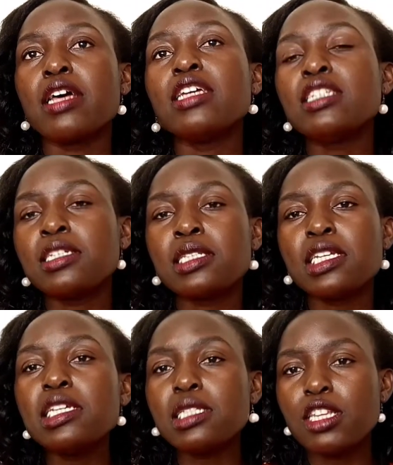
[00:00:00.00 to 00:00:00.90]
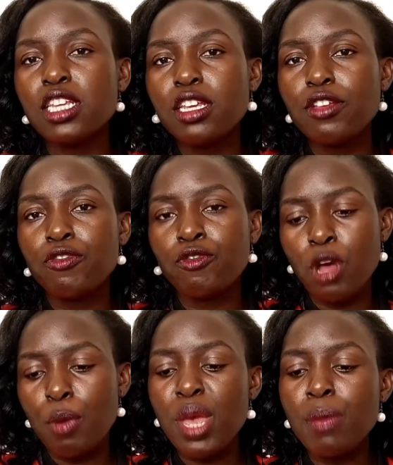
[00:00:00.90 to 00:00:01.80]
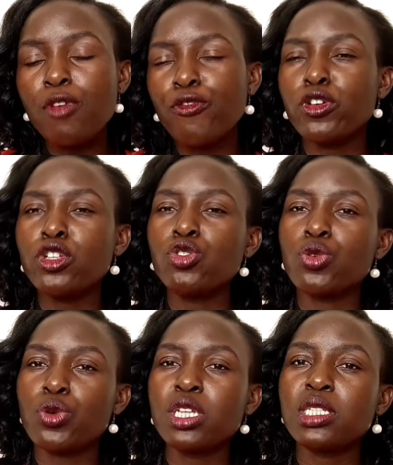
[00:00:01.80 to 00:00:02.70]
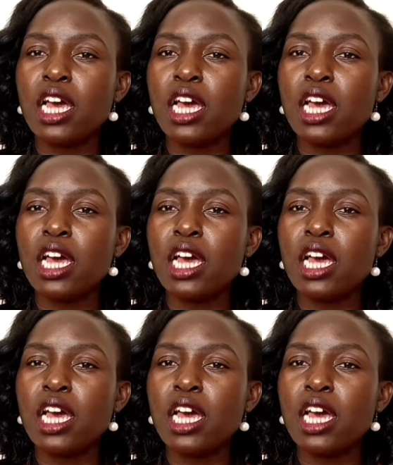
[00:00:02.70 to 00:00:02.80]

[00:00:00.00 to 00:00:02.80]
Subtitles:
it is easy maybe for you to raise